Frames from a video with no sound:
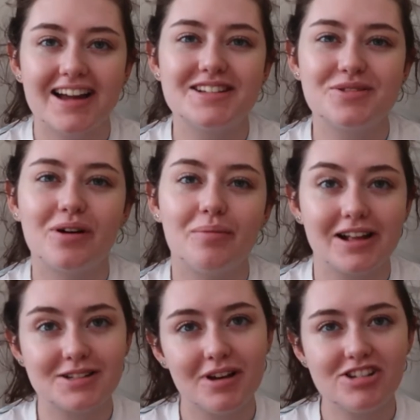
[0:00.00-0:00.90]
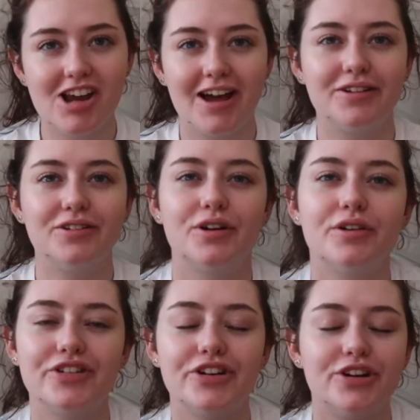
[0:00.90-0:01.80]
guys, welcome back to my channel, or
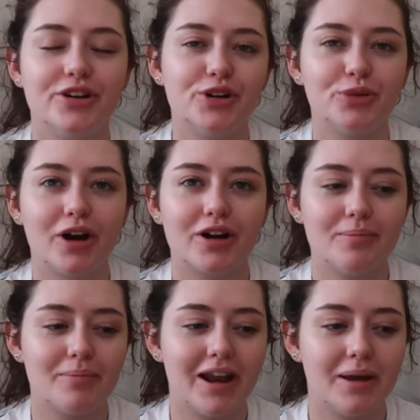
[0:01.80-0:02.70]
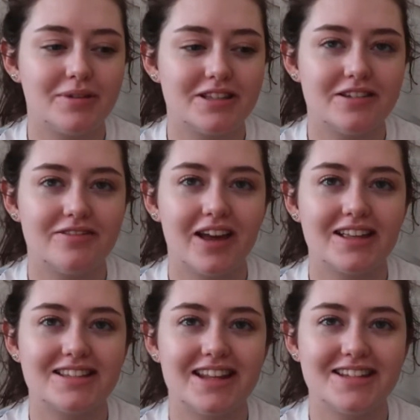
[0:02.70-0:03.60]
if you're new here, welcome. My name is Aoife,
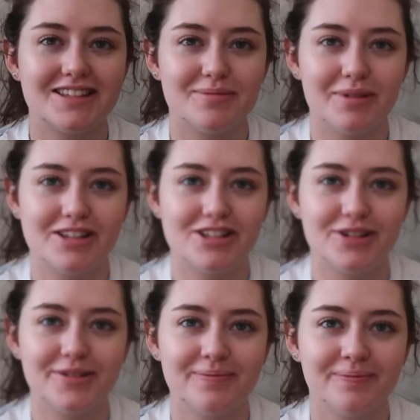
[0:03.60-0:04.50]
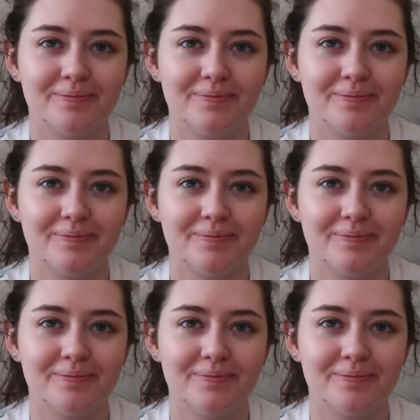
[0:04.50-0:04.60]
it's nice to meet you.